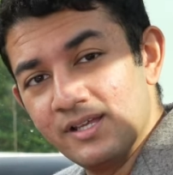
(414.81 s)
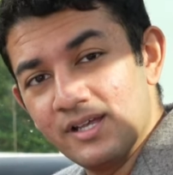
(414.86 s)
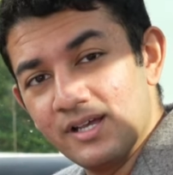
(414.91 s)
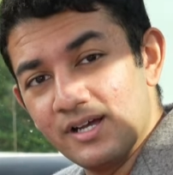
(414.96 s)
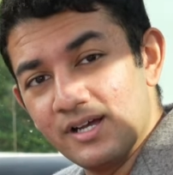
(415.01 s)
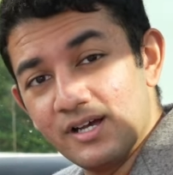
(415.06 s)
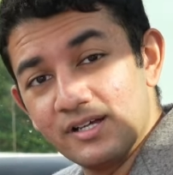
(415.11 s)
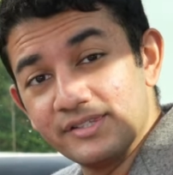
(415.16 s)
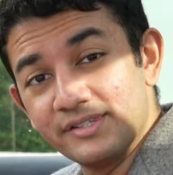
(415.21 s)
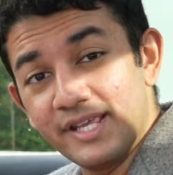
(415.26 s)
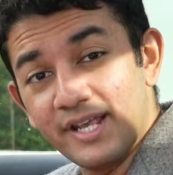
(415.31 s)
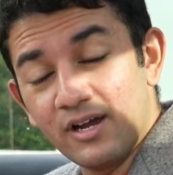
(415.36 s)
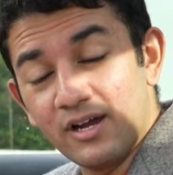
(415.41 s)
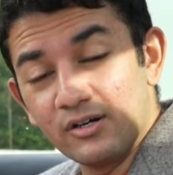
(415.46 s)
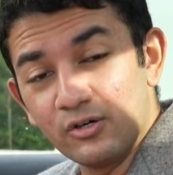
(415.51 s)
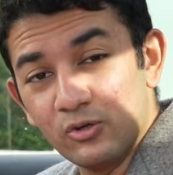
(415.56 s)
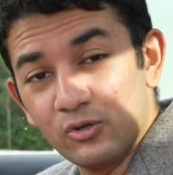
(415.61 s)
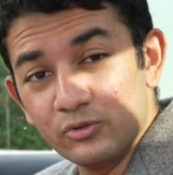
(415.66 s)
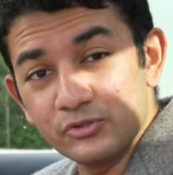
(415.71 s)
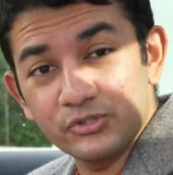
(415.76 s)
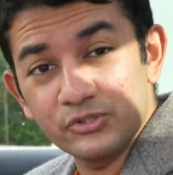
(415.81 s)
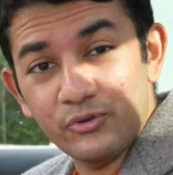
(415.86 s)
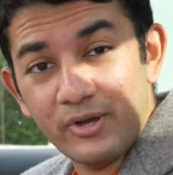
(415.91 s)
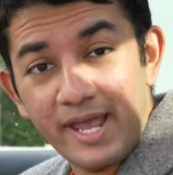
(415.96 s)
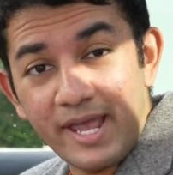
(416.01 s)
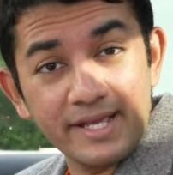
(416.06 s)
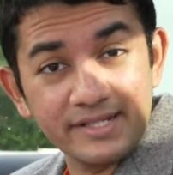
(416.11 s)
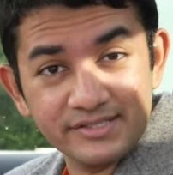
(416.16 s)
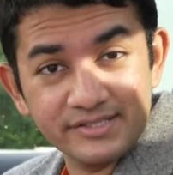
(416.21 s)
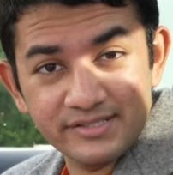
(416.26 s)
They are also
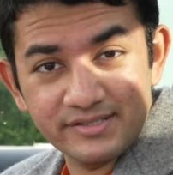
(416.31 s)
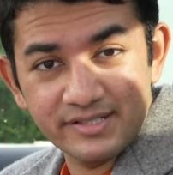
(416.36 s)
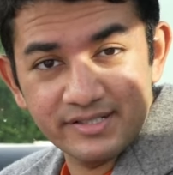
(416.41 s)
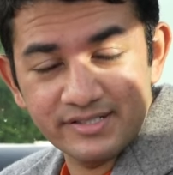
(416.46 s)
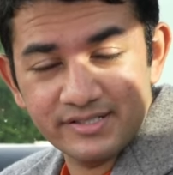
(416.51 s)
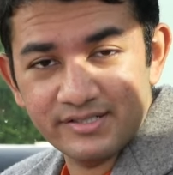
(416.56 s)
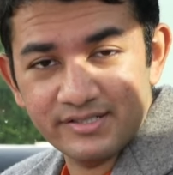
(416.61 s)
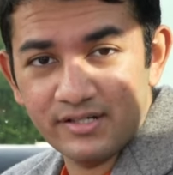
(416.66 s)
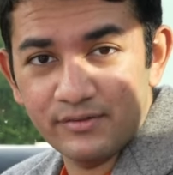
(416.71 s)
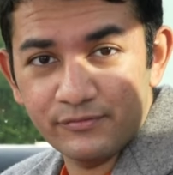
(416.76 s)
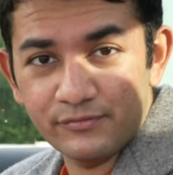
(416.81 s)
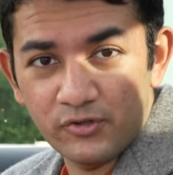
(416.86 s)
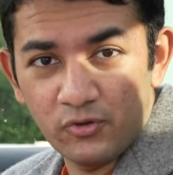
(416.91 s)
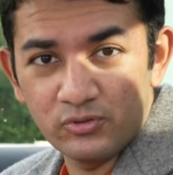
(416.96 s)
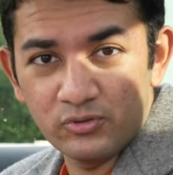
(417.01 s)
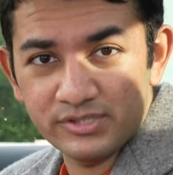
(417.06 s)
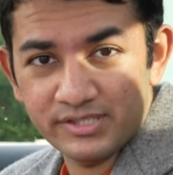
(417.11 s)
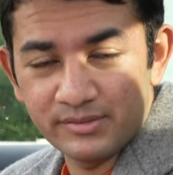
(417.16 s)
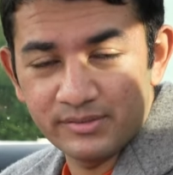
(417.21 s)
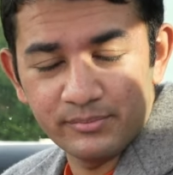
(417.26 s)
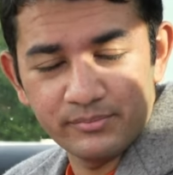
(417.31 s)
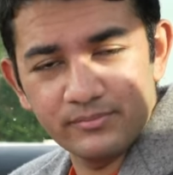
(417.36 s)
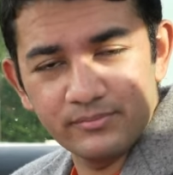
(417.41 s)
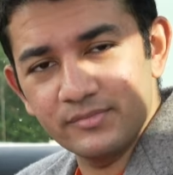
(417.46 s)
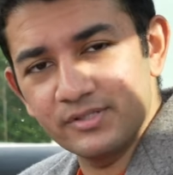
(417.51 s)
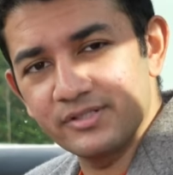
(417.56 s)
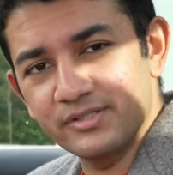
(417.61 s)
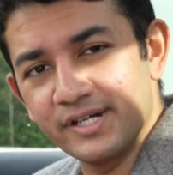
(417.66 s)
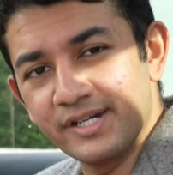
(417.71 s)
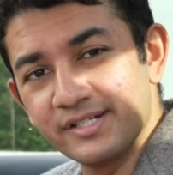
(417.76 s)
hand-stitched, of course,
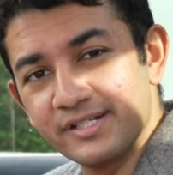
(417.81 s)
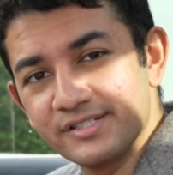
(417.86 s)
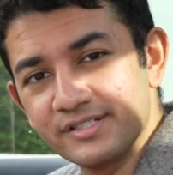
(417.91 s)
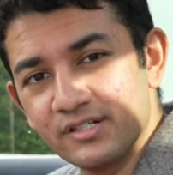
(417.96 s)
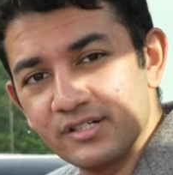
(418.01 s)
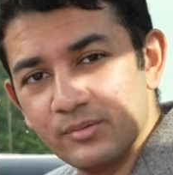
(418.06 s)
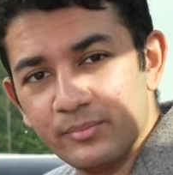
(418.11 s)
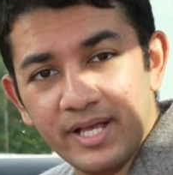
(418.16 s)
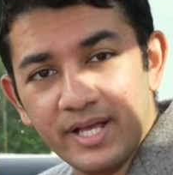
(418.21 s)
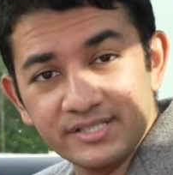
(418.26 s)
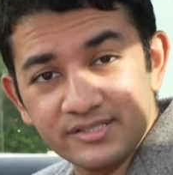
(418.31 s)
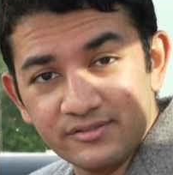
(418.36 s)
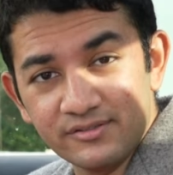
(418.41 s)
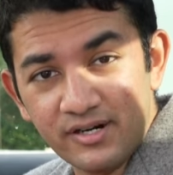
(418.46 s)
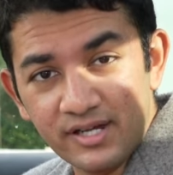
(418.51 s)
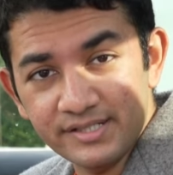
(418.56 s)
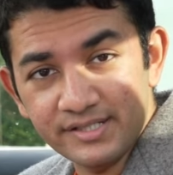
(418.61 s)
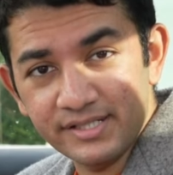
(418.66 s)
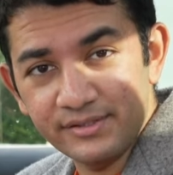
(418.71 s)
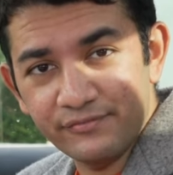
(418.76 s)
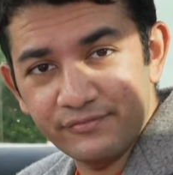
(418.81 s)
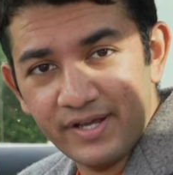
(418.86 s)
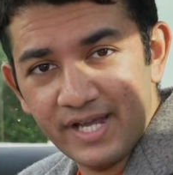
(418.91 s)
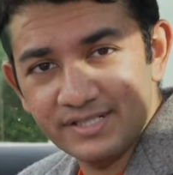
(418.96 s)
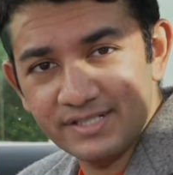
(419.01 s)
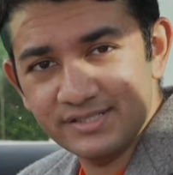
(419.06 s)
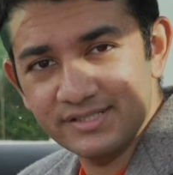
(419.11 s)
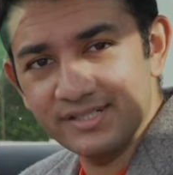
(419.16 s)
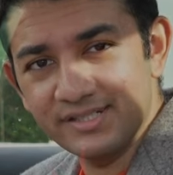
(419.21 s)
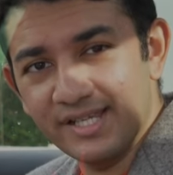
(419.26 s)
in traditional Maserati
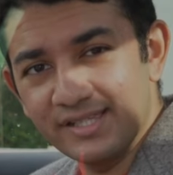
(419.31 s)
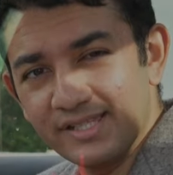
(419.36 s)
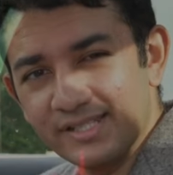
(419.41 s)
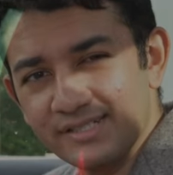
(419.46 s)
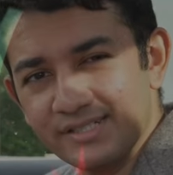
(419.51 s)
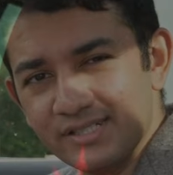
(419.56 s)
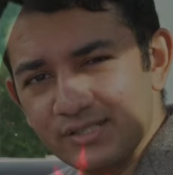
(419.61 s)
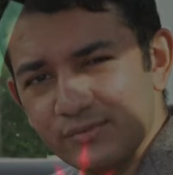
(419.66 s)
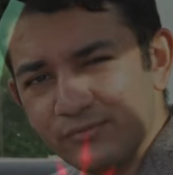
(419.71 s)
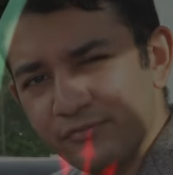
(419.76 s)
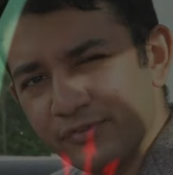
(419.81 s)
fashion, and they just